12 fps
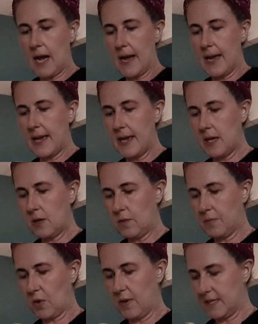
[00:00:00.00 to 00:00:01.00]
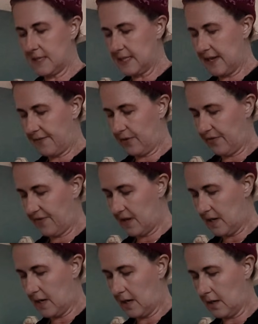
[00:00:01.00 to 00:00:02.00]
I am going to see if it'll fit
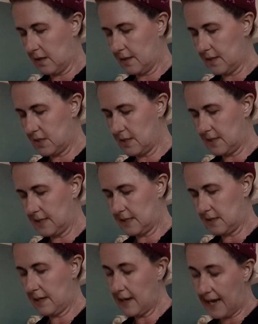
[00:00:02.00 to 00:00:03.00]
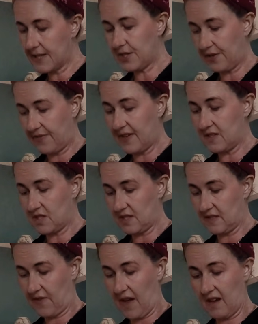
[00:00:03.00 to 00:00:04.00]
in here. It actually fits
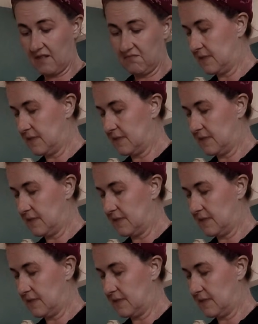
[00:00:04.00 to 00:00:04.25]
just fine.